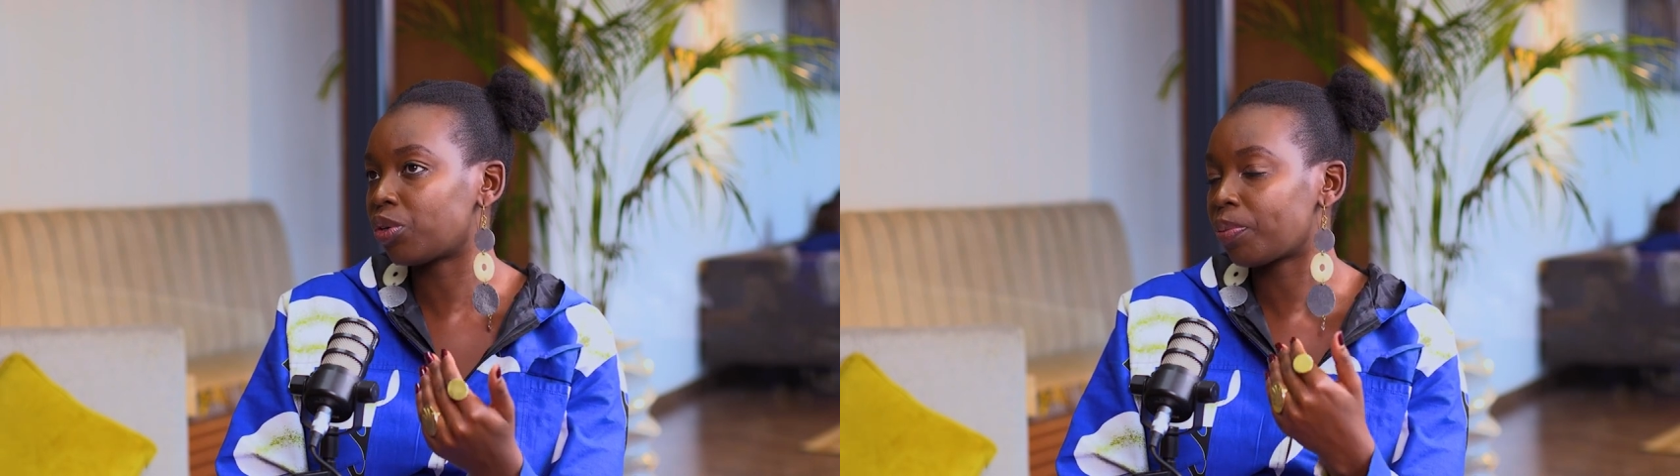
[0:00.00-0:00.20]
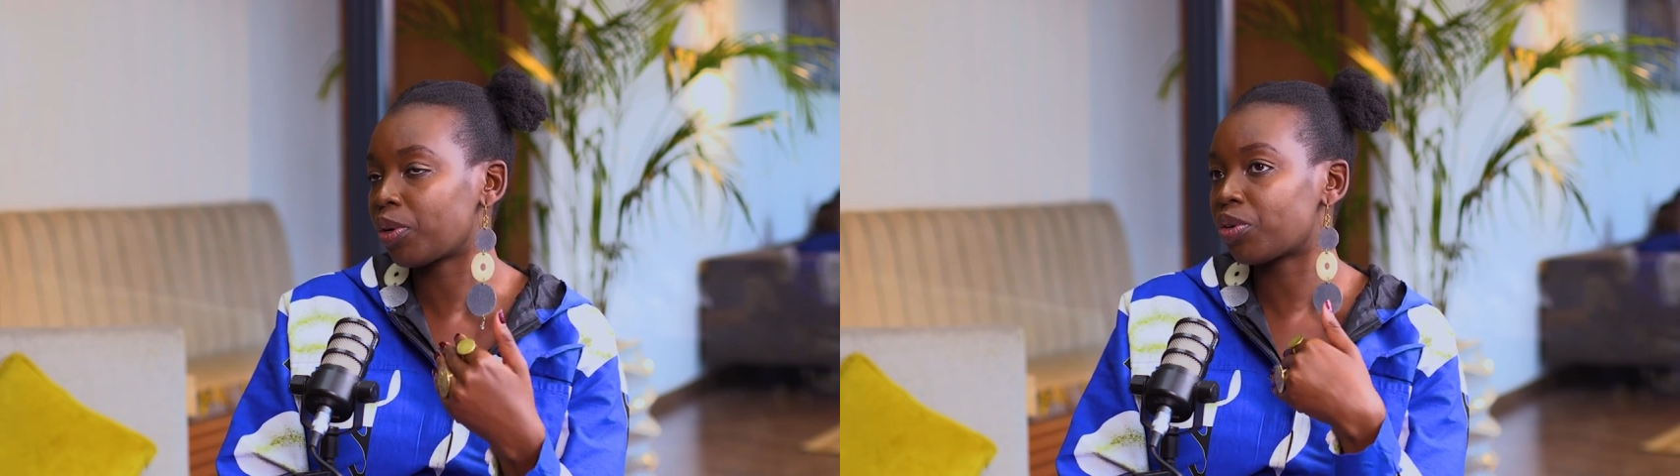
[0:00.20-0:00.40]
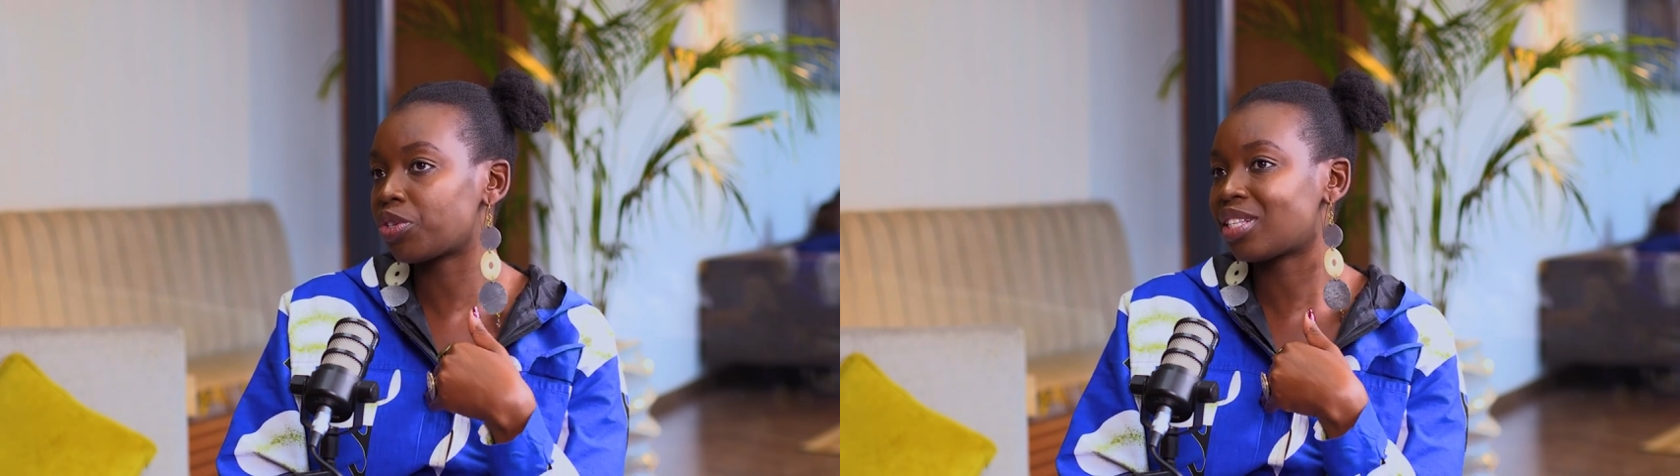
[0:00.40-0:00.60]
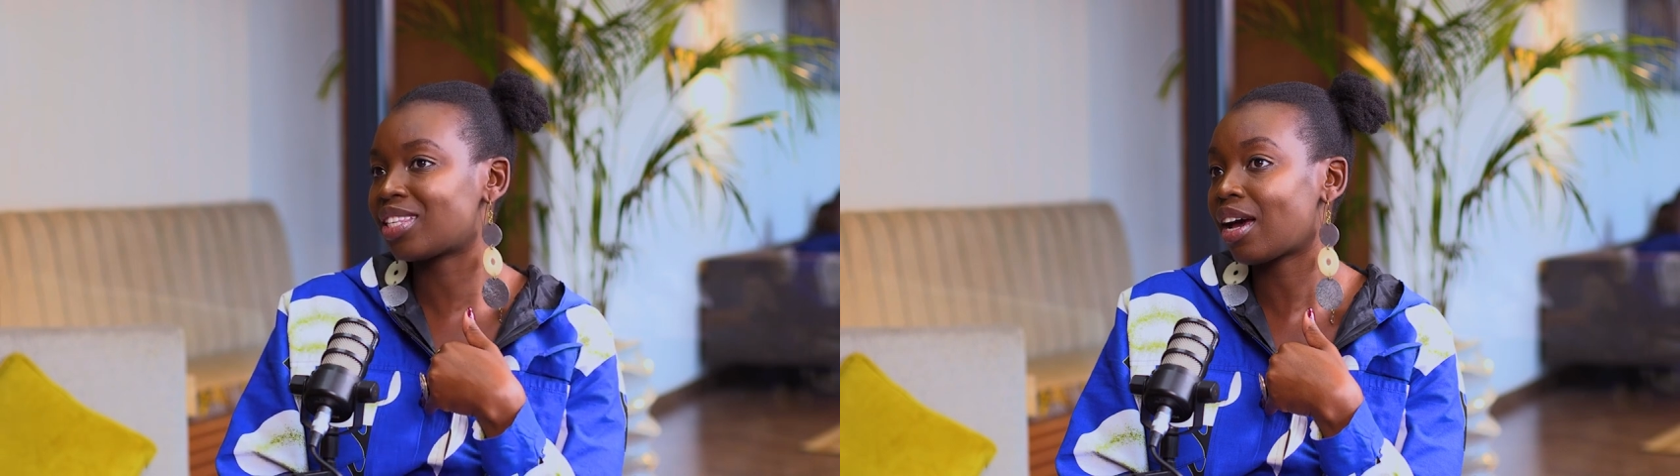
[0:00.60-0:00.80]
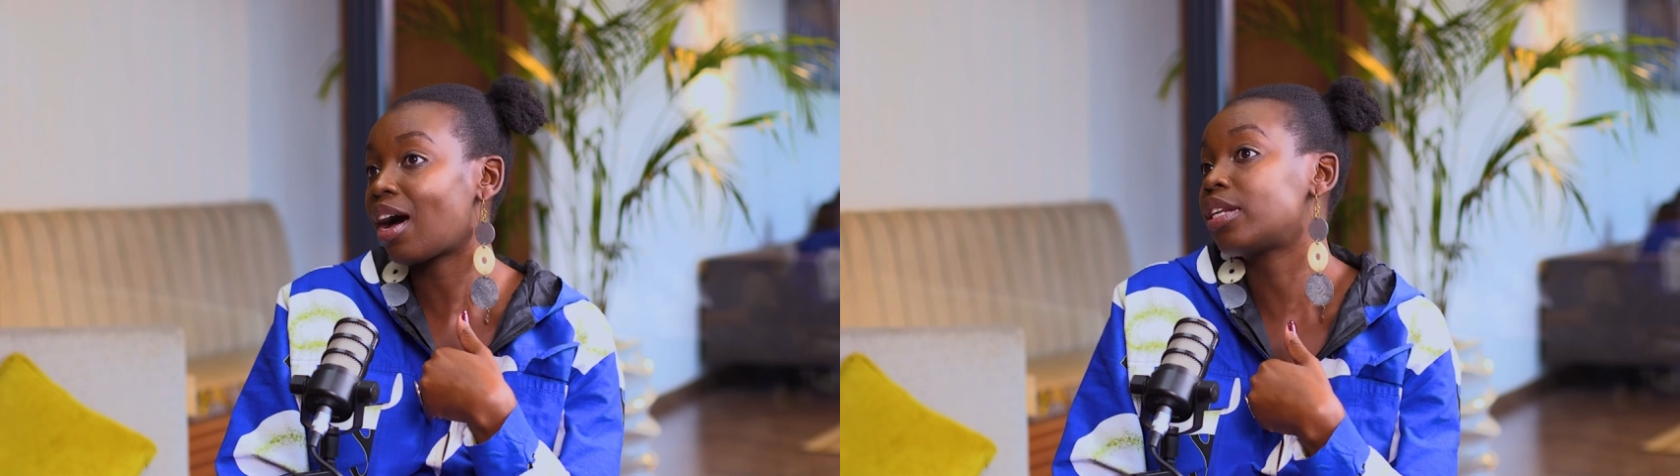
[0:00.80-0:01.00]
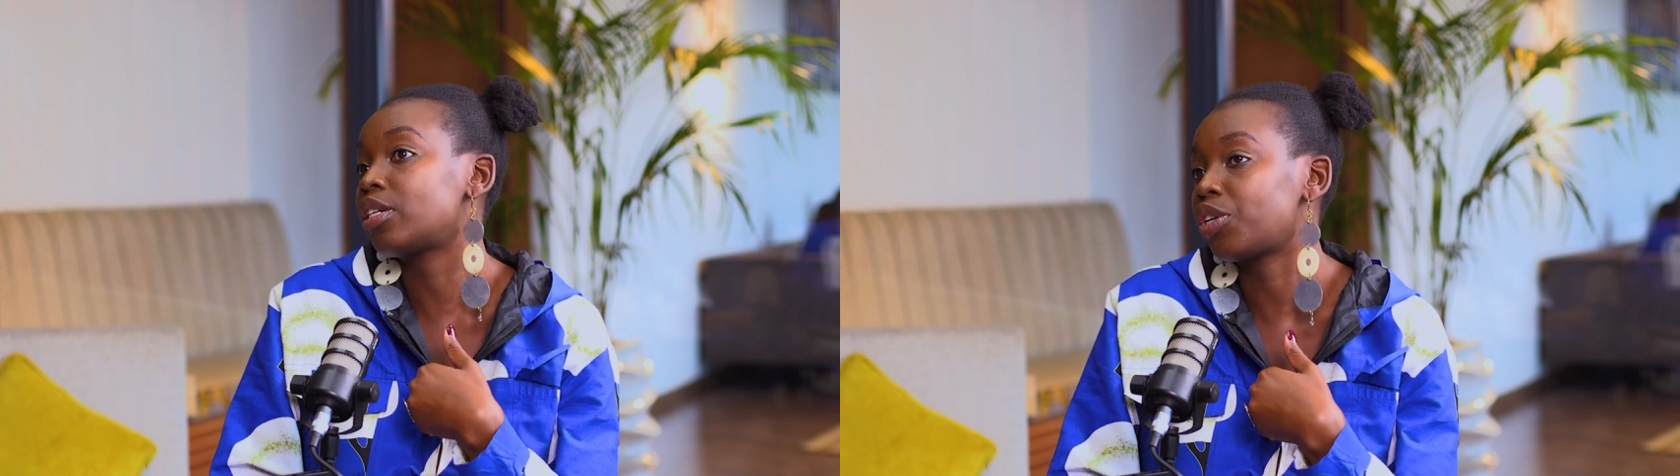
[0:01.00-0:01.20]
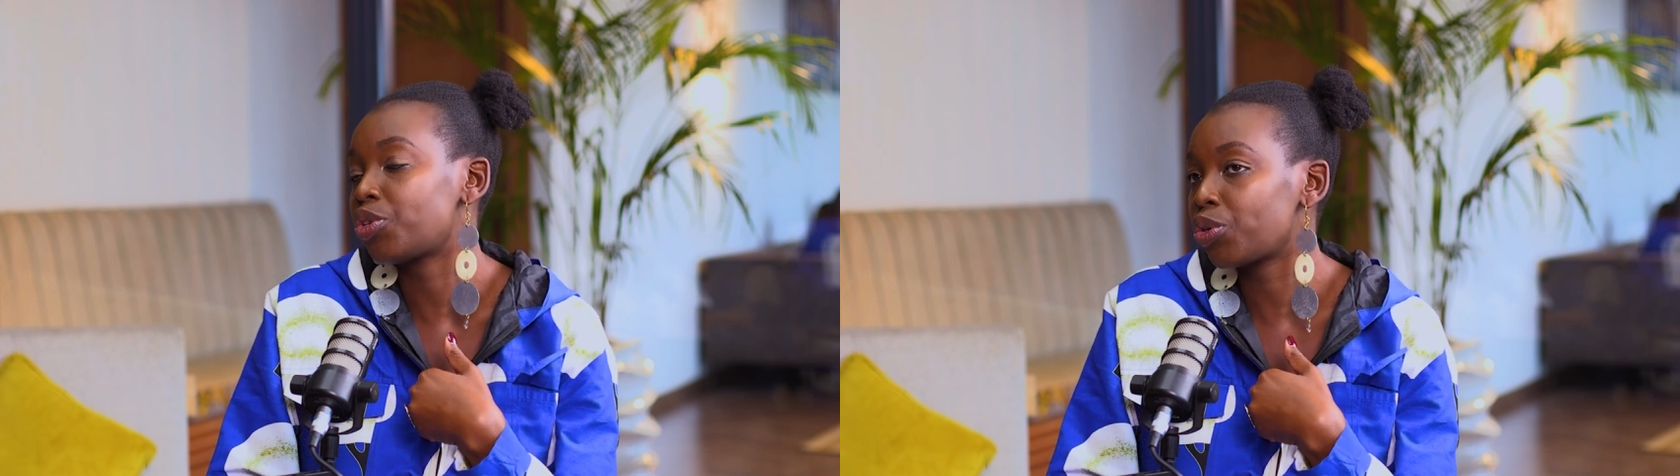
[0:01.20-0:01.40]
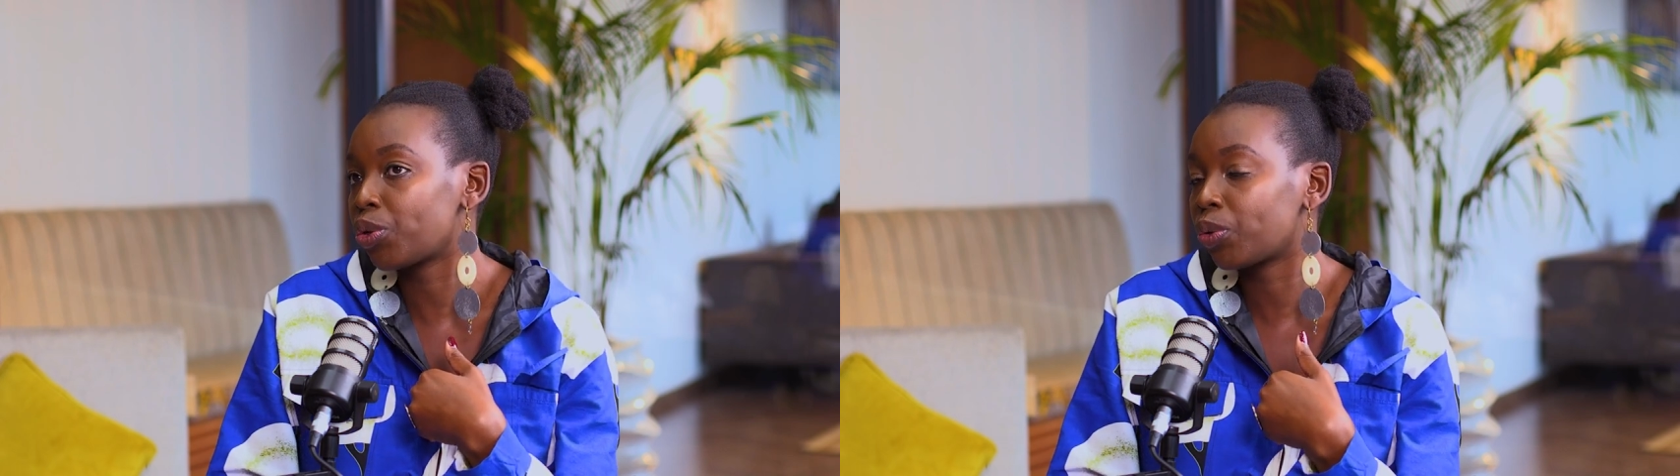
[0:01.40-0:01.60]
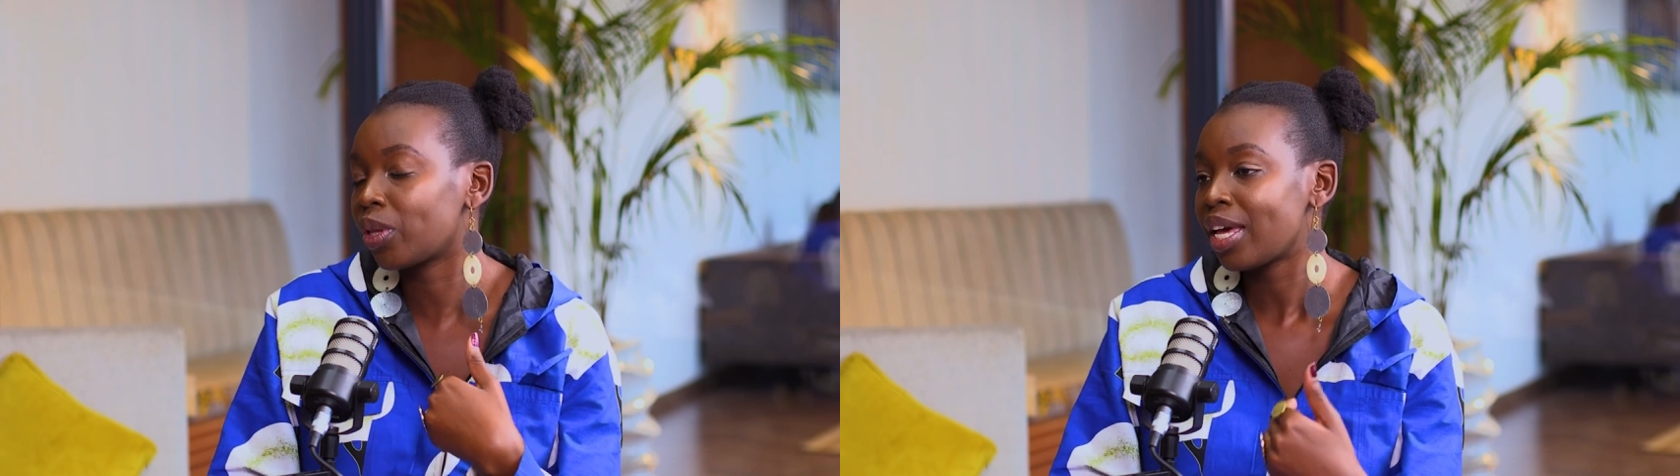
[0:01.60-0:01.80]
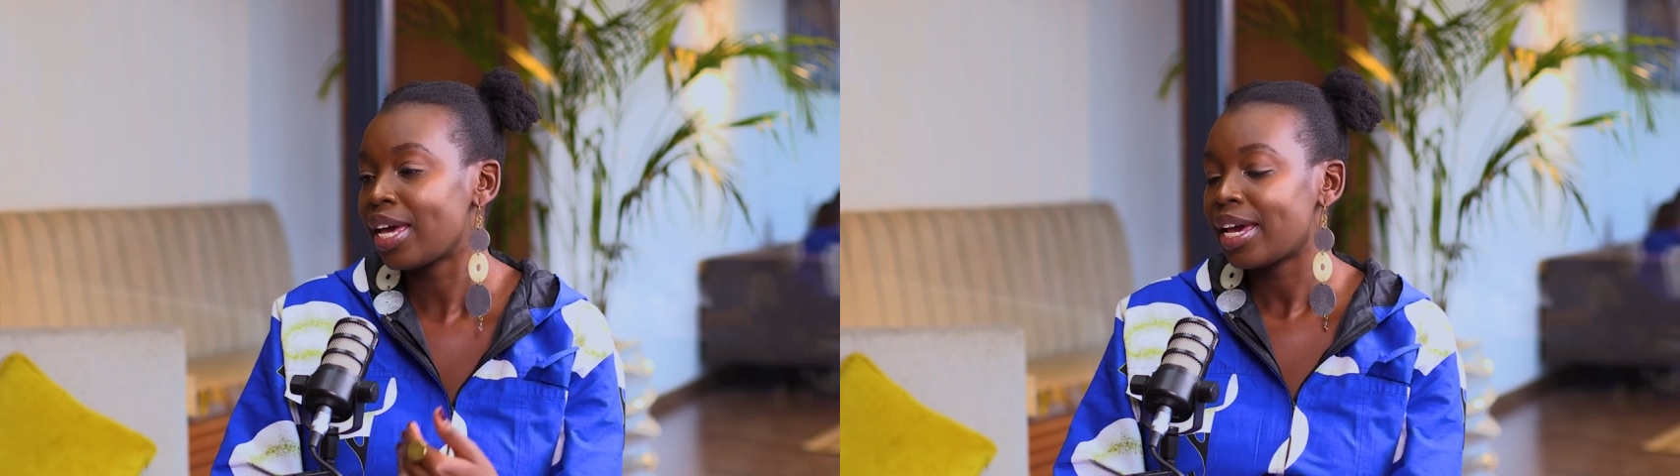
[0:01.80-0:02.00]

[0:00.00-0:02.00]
look because it's a heart and soul.